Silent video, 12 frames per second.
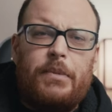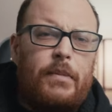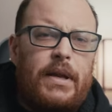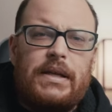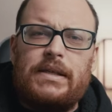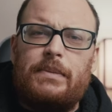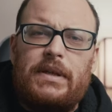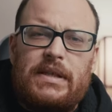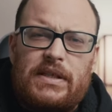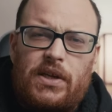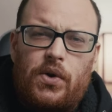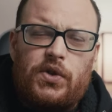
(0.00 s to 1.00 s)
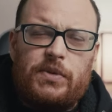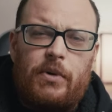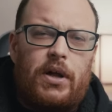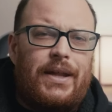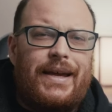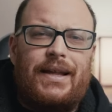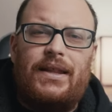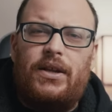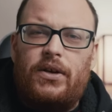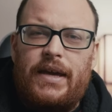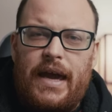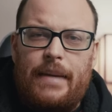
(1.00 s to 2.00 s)
Implementing something so small like a
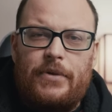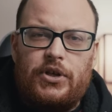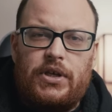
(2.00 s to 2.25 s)
little camera